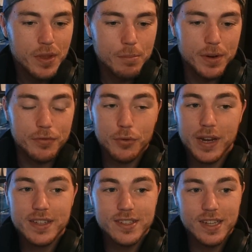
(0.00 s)
but
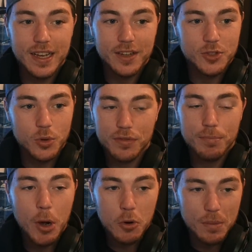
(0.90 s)
phrased like sort of
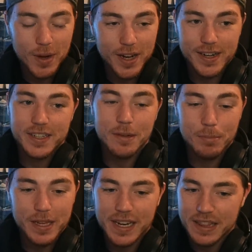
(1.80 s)
Pokemon and
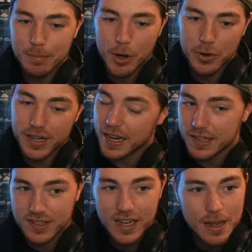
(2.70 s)
completing the
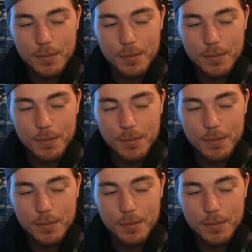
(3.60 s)
Pokedex